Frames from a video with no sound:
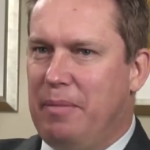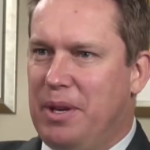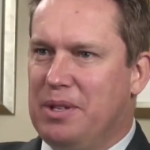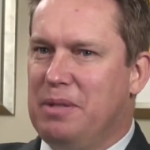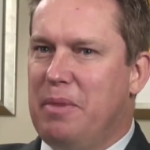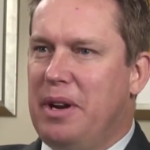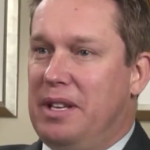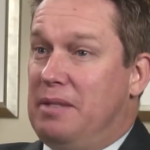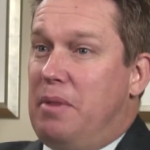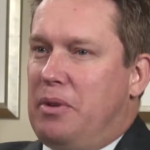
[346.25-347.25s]
because the body
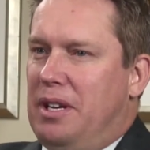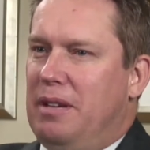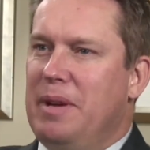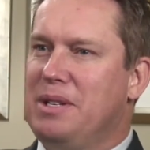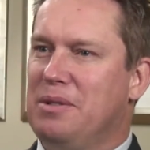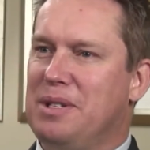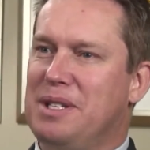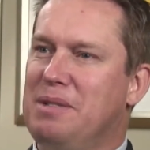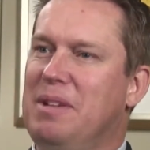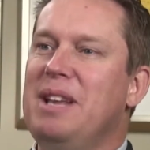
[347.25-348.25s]
is a multidimensional
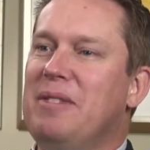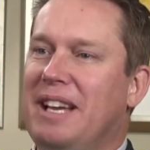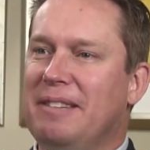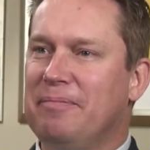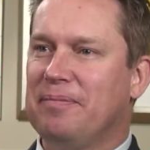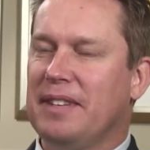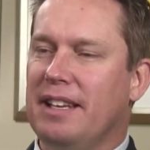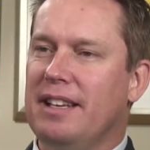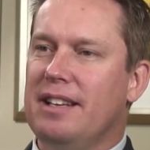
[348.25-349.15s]
system anyway. Mm.